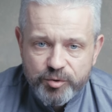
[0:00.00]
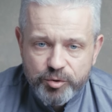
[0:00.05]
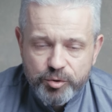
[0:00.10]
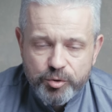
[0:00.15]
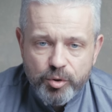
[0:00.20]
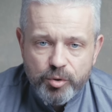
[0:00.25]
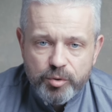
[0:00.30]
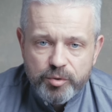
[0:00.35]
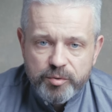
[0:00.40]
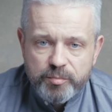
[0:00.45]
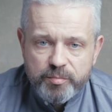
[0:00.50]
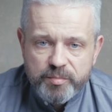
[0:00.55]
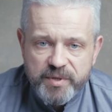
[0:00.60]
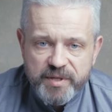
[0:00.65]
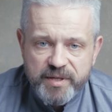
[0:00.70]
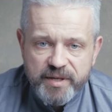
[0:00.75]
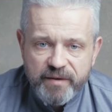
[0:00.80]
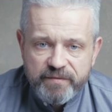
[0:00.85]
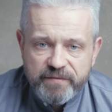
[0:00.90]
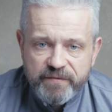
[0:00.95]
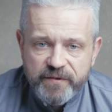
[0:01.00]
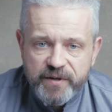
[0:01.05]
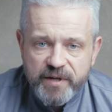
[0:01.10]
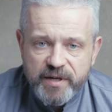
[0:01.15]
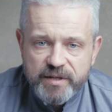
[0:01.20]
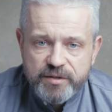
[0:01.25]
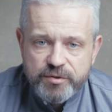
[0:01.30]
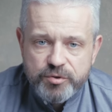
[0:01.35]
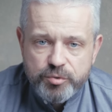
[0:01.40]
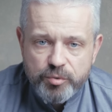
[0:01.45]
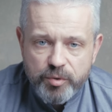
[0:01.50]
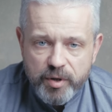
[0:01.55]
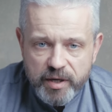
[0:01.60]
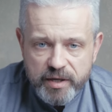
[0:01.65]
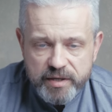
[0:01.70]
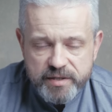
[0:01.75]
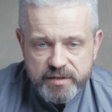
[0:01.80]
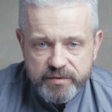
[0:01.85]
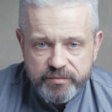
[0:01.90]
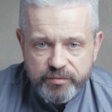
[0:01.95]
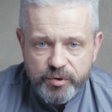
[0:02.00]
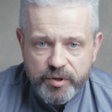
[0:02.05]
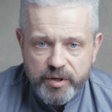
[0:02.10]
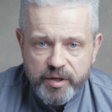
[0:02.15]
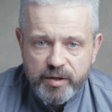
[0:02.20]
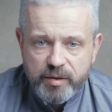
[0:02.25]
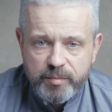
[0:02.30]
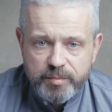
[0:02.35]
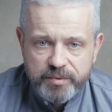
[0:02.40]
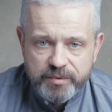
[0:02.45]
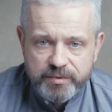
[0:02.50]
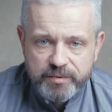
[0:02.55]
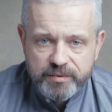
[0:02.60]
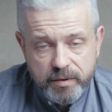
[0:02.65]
don't be afraid to ask for help.